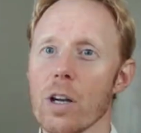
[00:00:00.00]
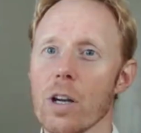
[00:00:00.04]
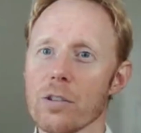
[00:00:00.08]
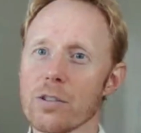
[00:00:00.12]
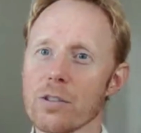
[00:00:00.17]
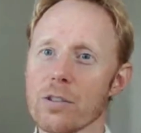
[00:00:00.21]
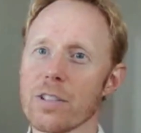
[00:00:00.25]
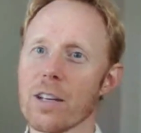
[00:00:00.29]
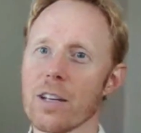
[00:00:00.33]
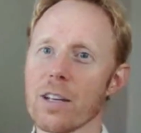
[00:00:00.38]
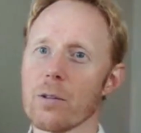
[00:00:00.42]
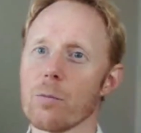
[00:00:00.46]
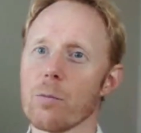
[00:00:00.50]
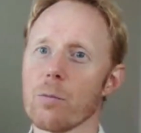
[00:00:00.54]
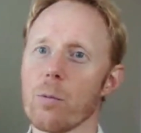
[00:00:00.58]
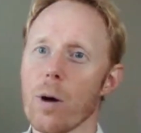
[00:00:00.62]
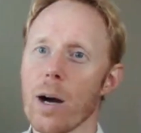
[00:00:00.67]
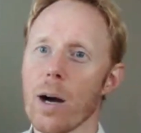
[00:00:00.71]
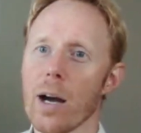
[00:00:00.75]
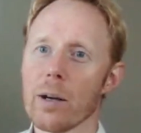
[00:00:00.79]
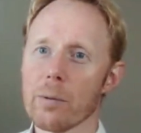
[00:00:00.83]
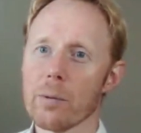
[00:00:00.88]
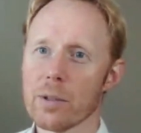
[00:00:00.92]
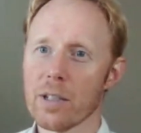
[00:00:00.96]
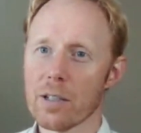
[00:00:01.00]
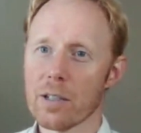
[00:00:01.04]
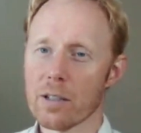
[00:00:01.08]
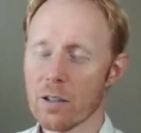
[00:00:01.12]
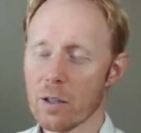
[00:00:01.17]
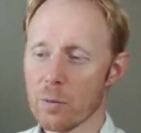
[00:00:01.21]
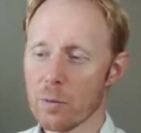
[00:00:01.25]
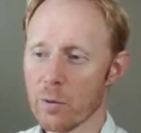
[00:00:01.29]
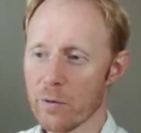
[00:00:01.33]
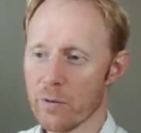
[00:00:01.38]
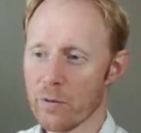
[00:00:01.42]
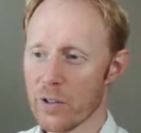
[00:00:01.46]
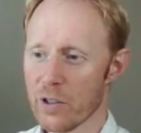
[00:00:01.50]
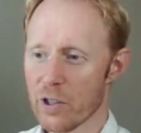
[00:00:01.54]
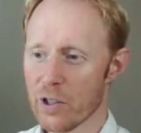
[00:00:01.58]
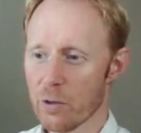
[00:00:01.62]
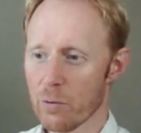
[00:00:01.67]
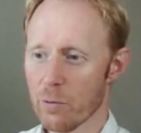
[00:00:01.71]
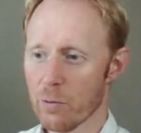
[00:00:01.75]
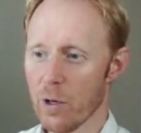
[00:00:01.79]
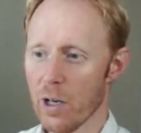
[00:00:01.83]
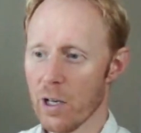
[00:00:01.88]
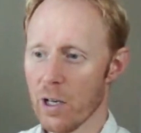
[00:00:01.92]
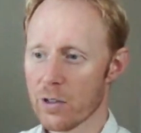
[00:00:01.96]
to understand why we did Global
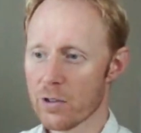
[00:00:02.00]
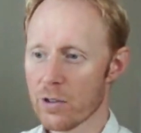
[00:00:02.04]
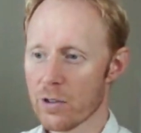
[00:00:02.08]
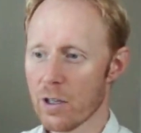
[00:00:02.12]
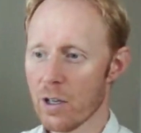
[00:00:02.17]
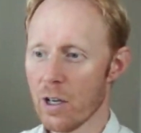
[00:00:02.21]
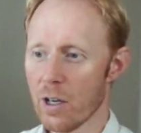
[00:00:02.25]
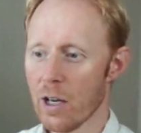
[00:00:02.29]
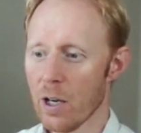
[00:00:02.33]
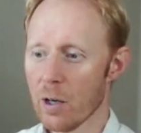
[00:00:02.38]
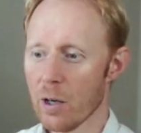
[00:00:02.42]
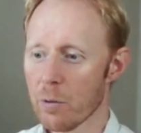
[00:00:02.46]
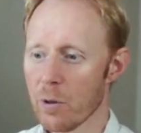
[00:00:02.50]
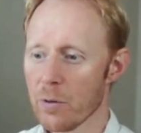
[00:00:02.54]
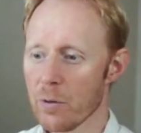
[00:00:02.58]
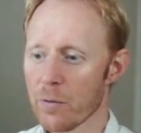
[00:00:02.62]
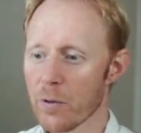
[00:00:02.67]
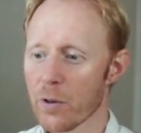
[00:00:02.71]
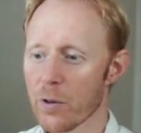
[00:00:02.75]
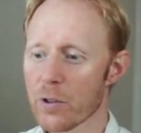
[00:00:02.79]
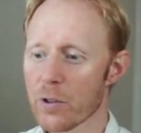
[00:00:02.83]
Fishing Watch, we